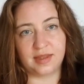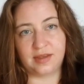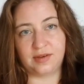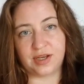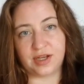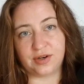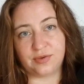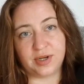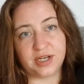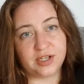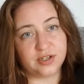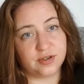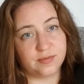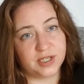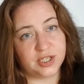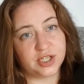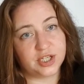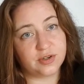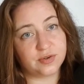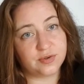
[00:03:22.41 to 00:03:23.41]
You can read
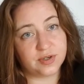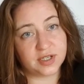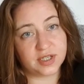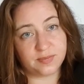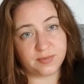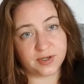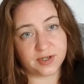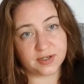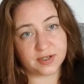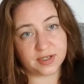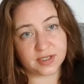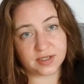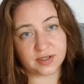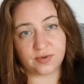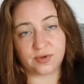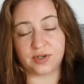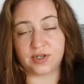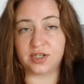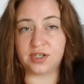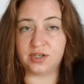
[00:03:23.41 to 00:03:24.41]
German children's books
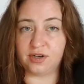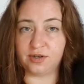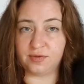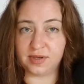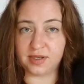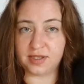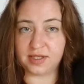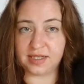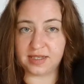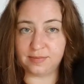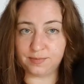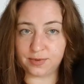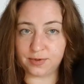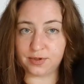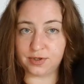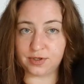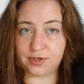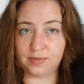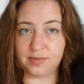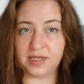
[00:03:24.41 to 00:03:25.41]
or start with
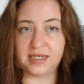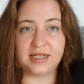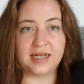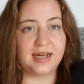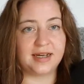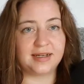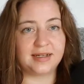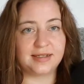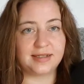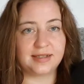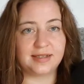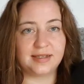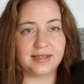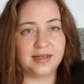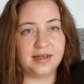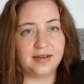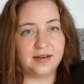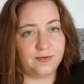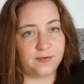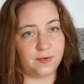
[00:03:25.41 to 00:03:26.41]
simple German texts
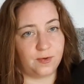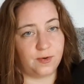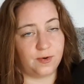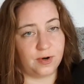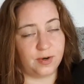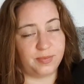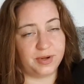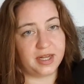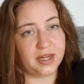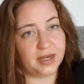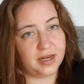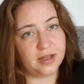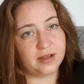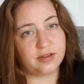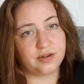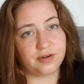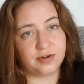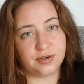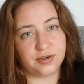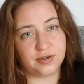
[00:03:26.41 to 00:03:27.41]
for
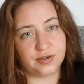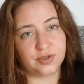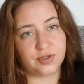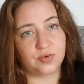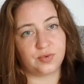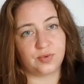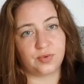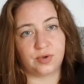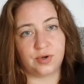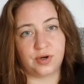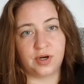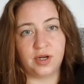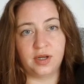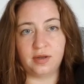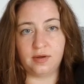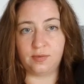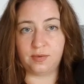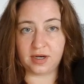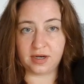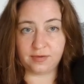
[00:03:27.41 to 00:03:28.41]
beginning learners or
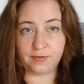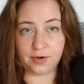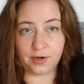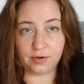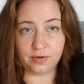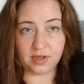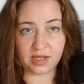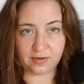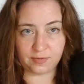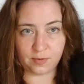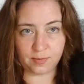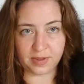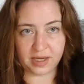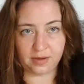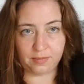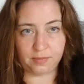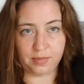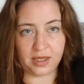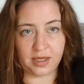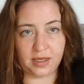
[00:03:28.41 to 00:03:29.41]
whatever your level
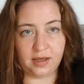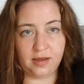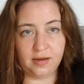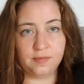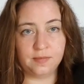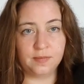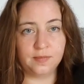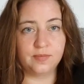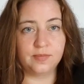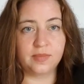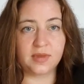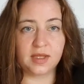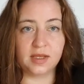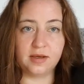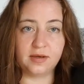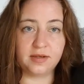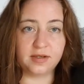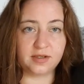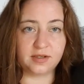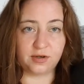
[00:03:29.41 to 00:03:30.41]
might be.
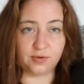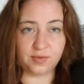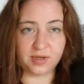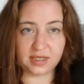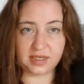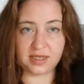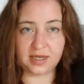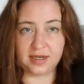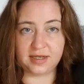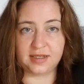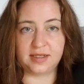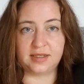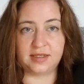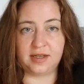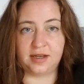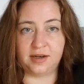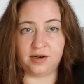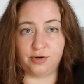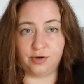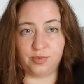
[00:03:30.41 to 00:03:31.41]
Start with
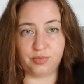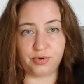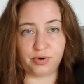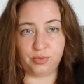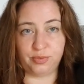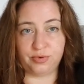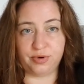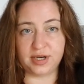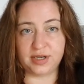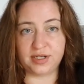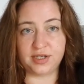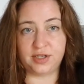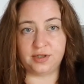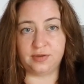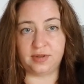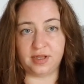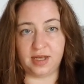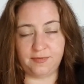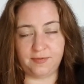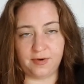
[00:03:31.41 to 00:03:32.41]
texts that are appropriate to
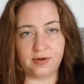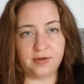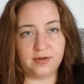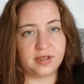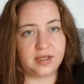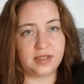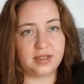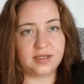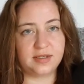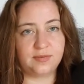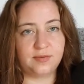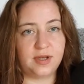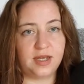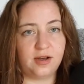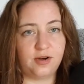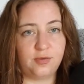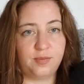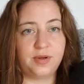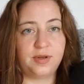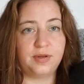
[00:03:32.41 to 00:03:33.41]
your level, and this will
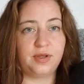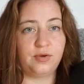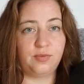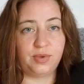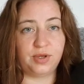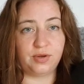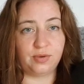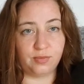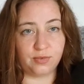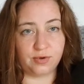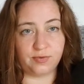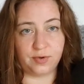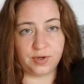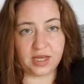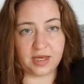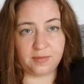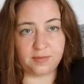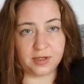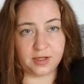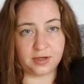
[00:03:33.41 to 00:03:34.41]
help you build more
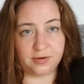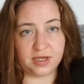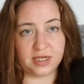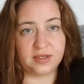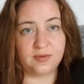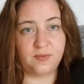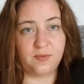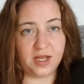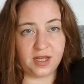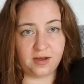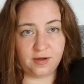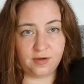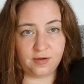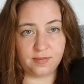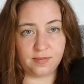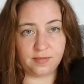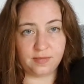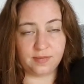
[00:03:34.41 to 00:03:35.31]
vocabulary as well.